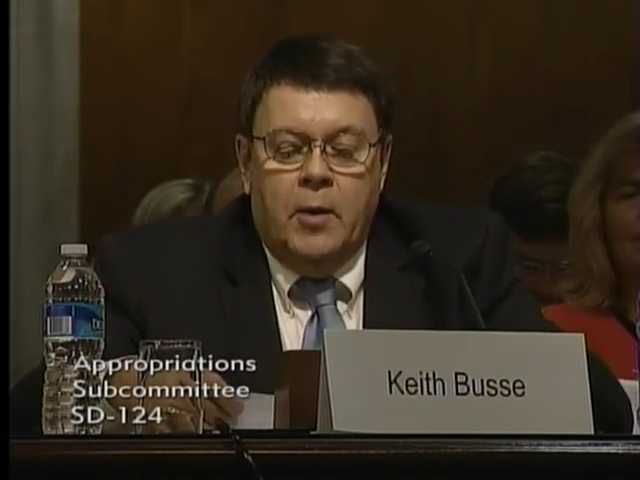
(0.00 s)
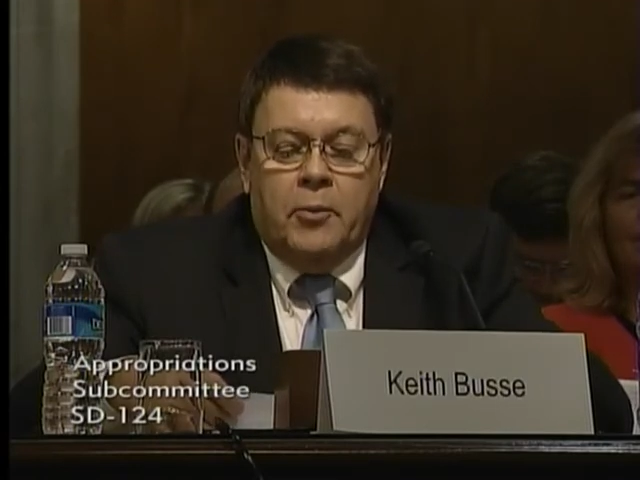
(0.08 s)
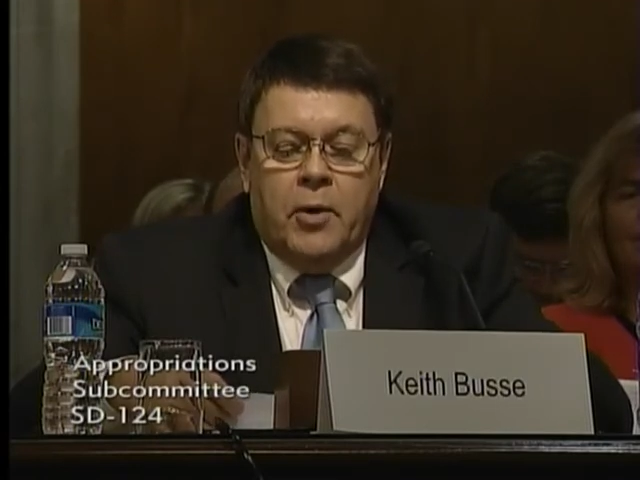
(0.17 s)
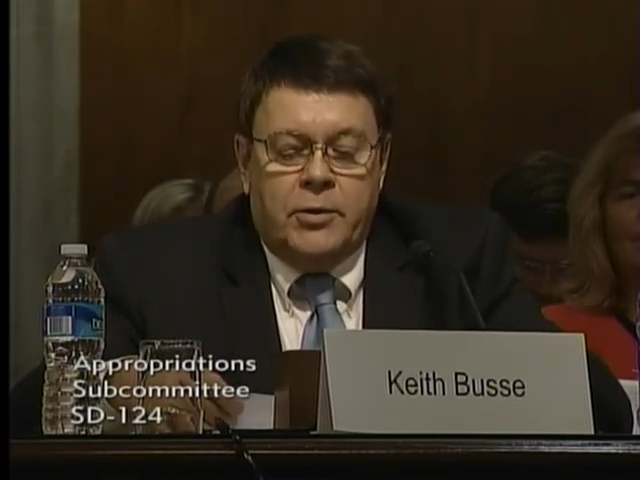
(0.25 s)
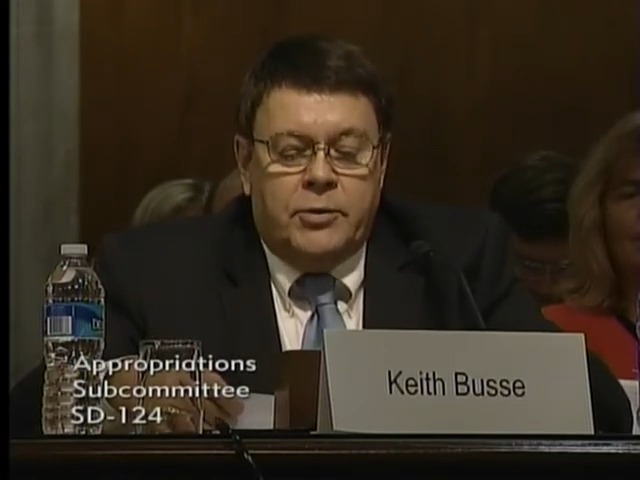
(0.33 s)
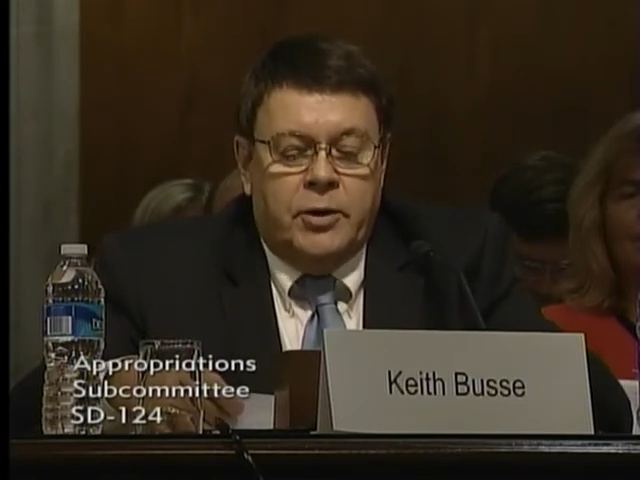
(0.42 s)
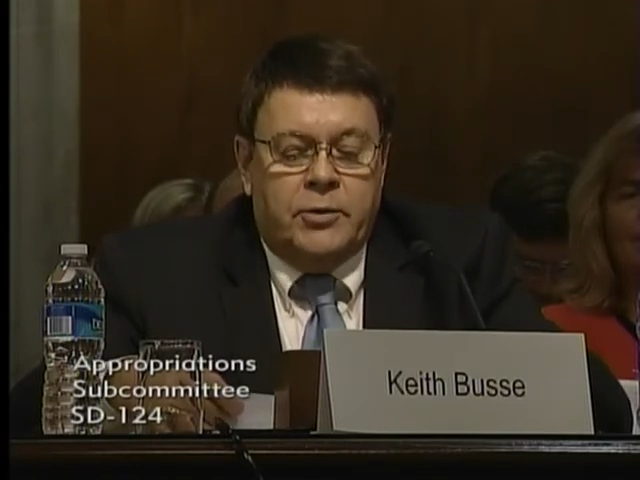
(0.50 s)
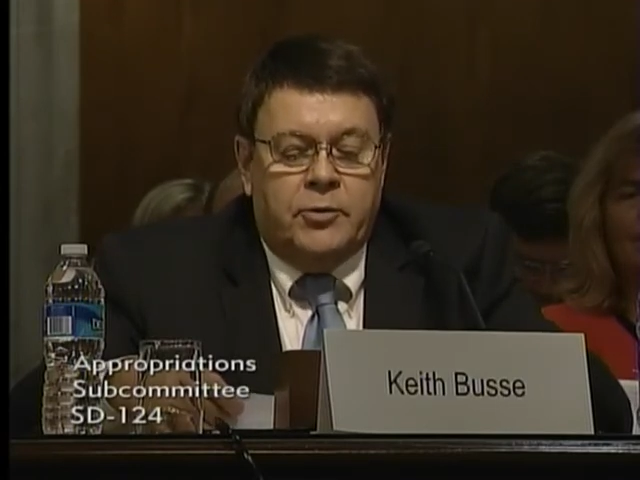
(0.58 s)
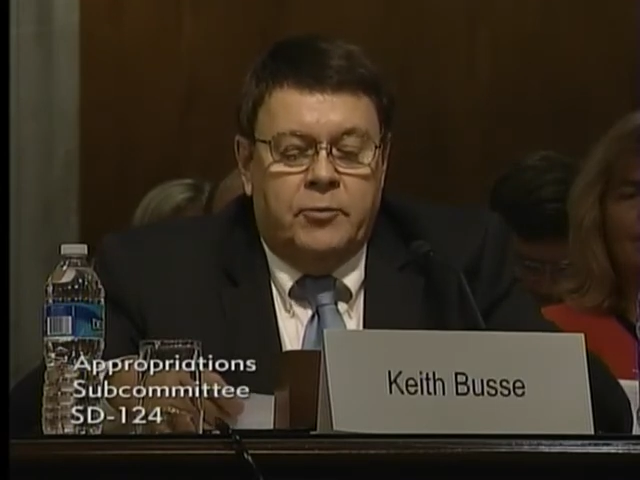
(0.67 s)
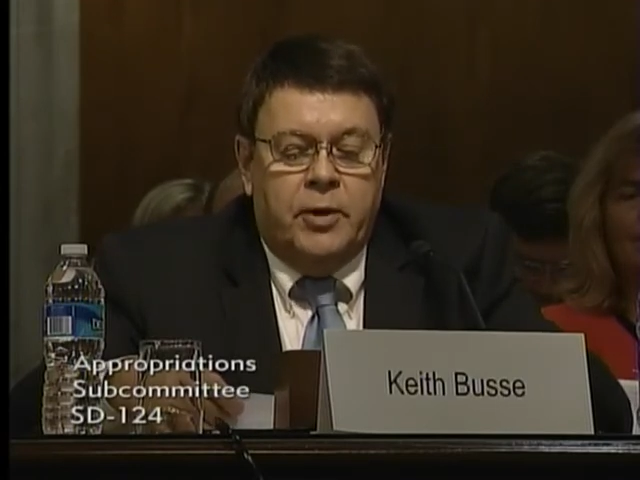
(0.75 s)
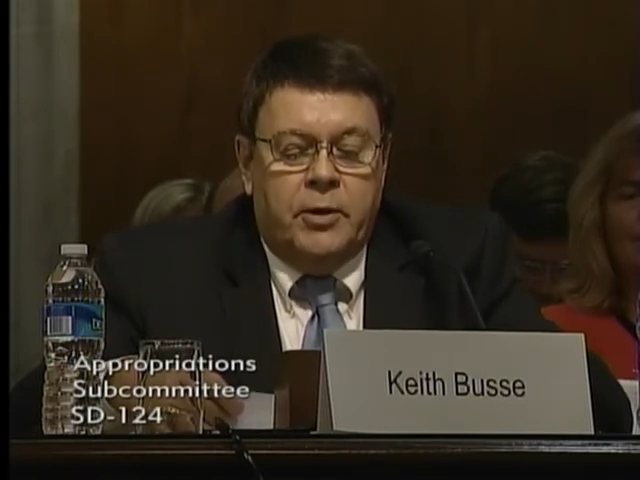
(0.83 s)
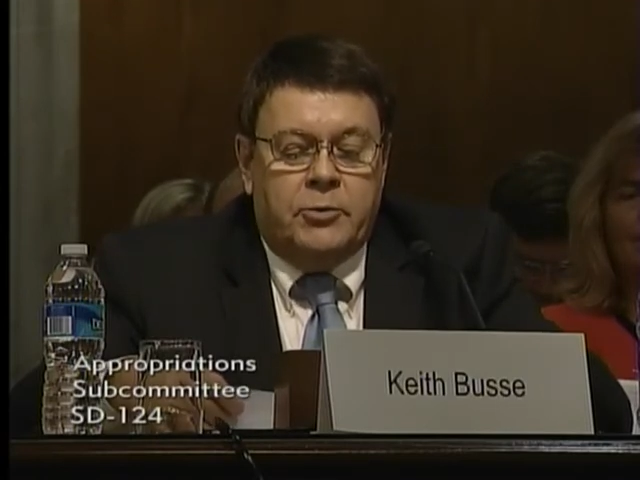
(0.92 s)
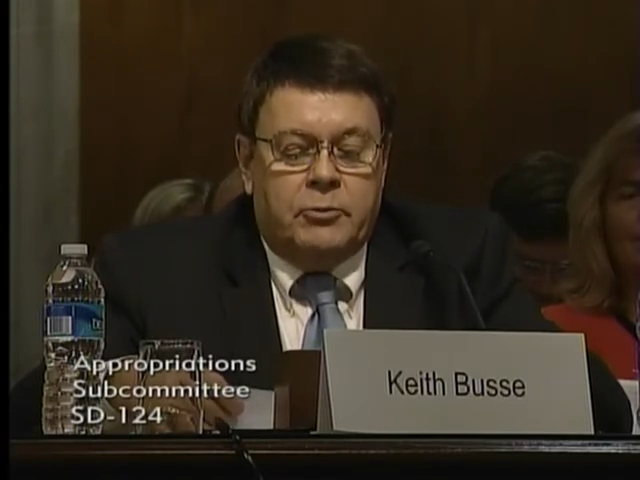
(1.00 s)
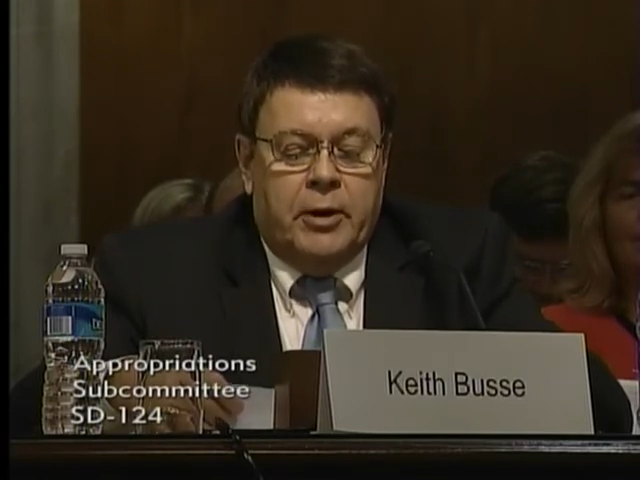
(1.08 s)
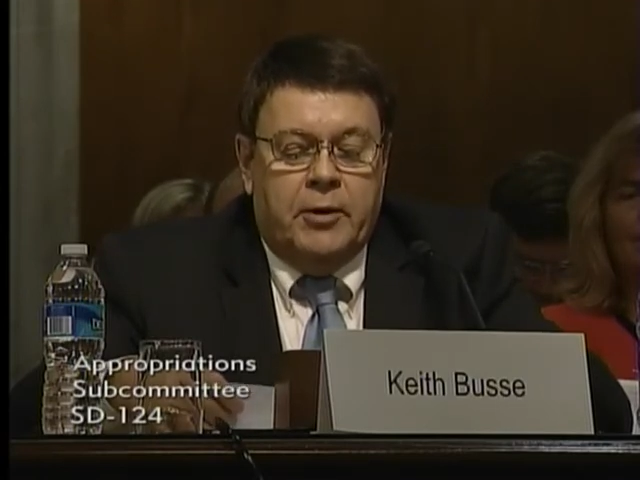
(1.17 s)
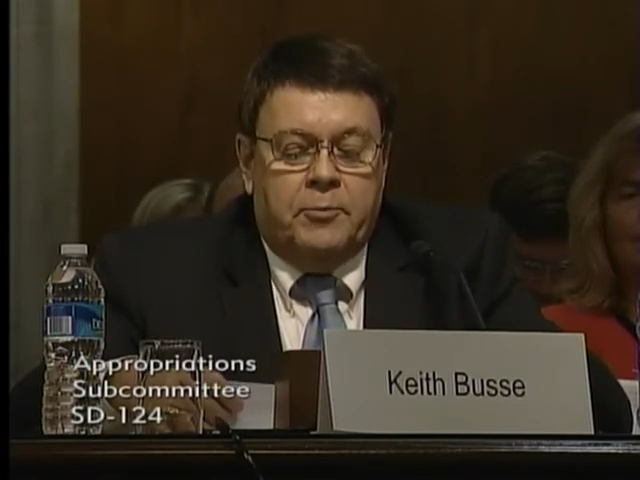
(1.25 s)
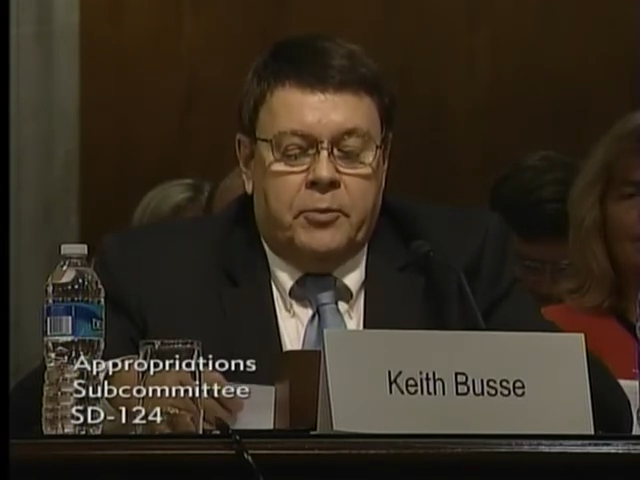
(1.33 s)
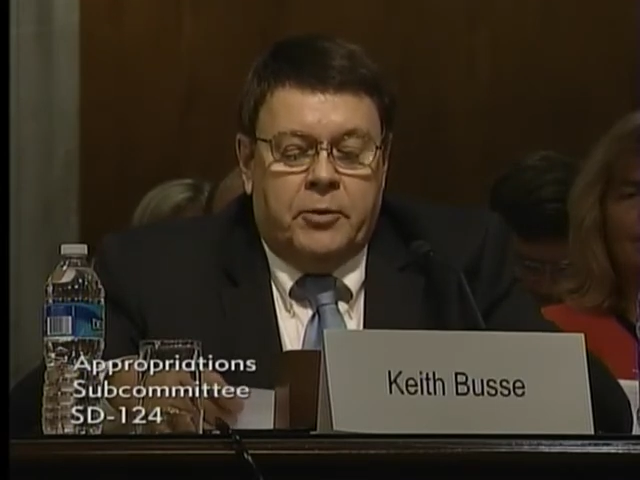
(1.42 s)
process
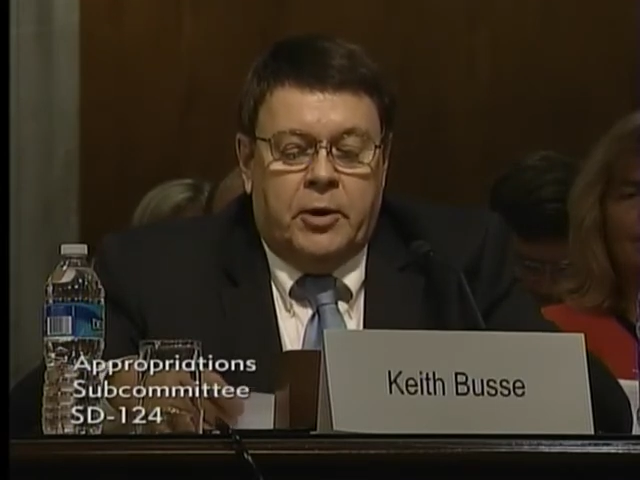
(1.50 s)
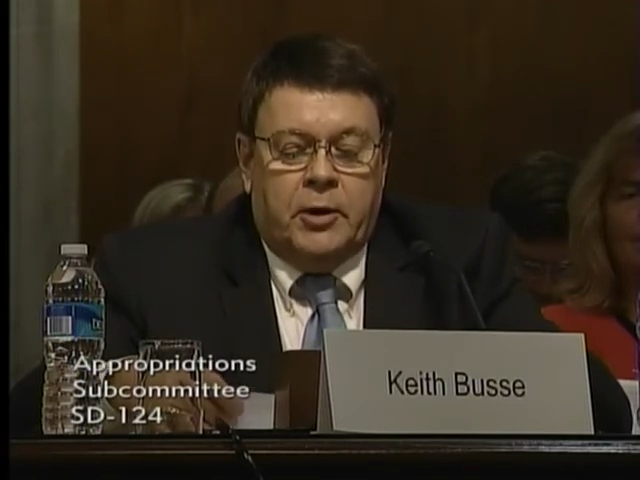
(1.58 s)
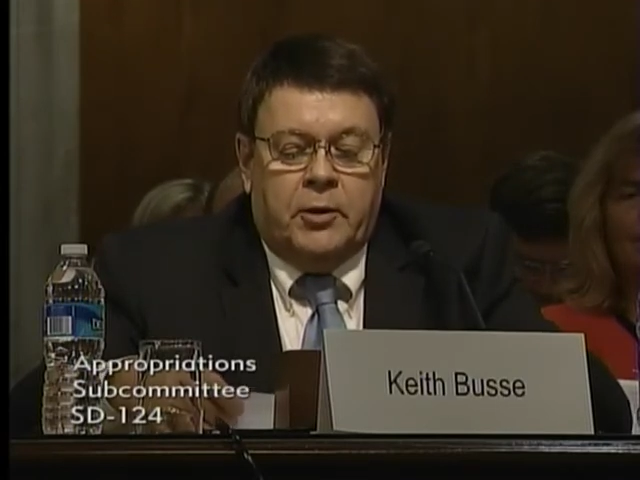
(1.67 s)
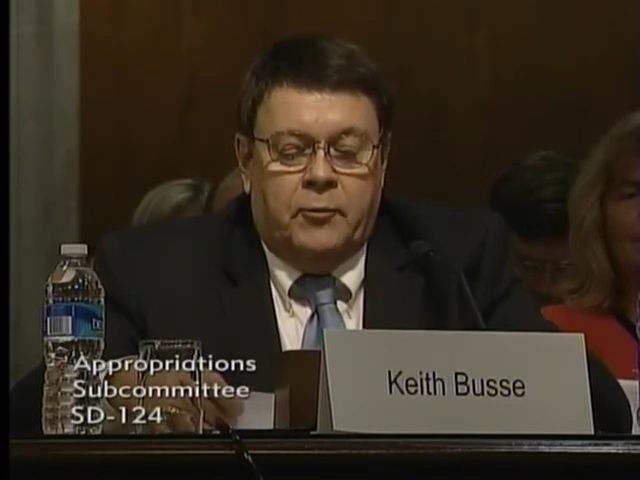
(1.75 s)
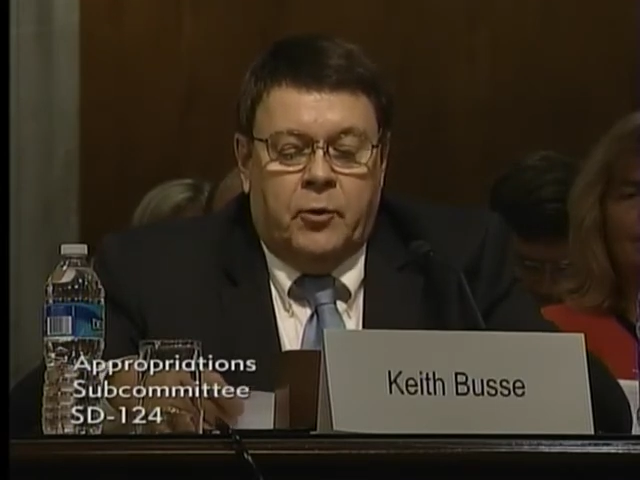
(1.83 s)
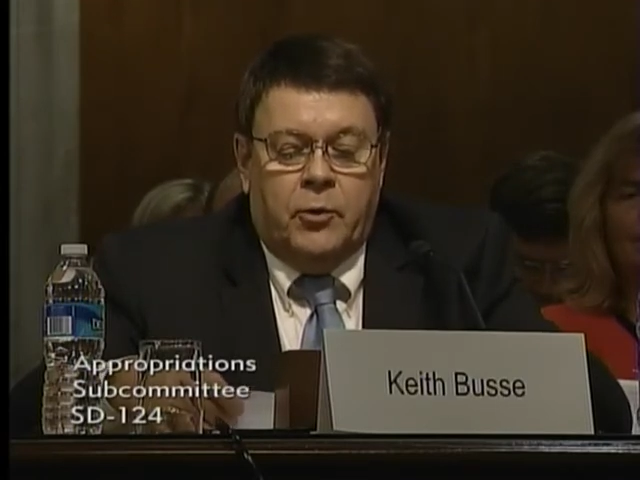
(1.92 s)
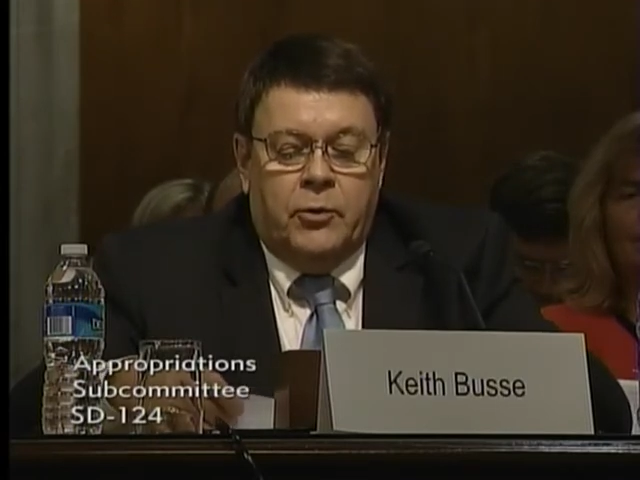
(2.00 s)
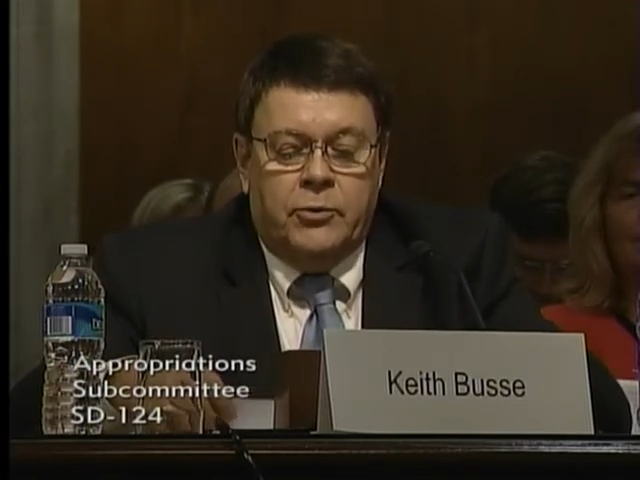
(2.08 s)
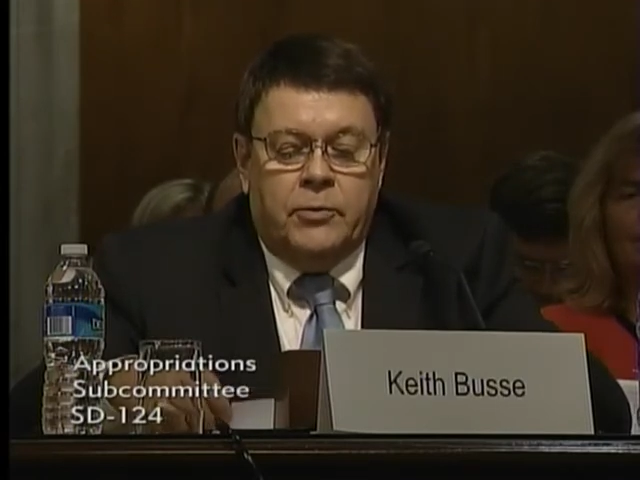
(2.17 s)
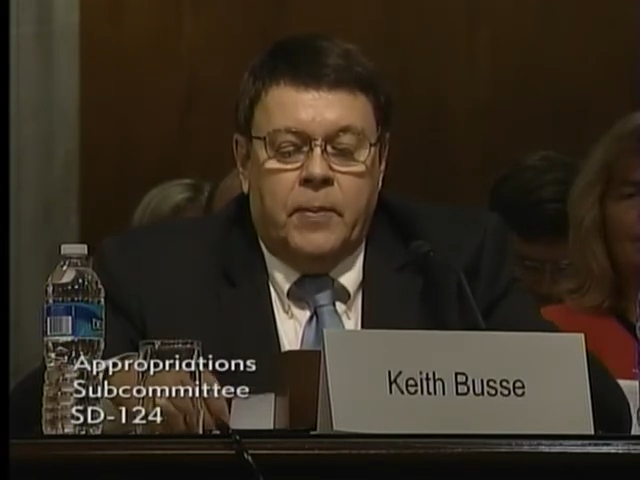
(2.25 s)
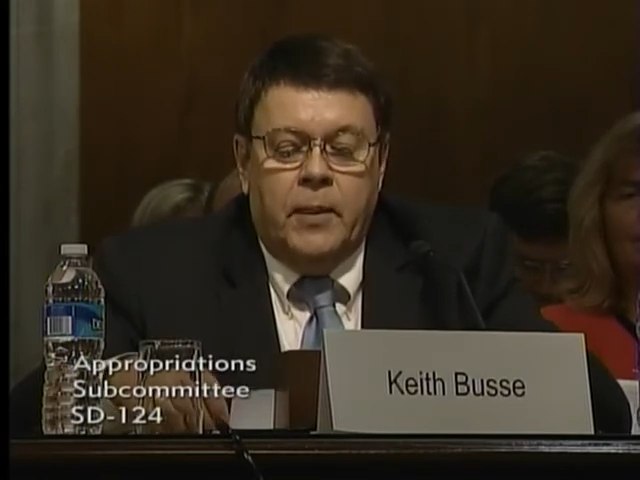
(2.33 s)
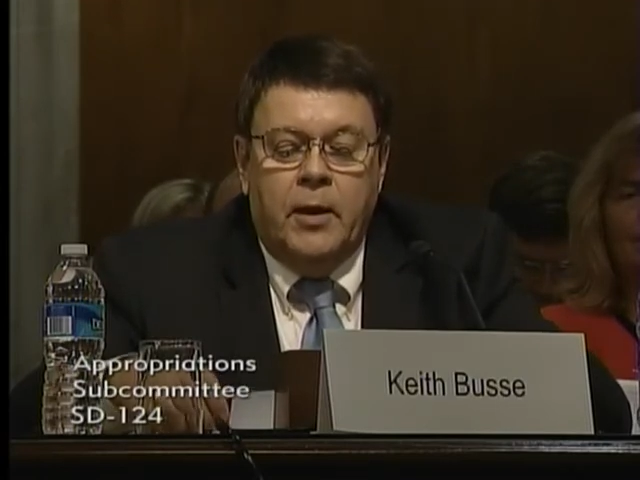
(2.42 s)
administrative protective orders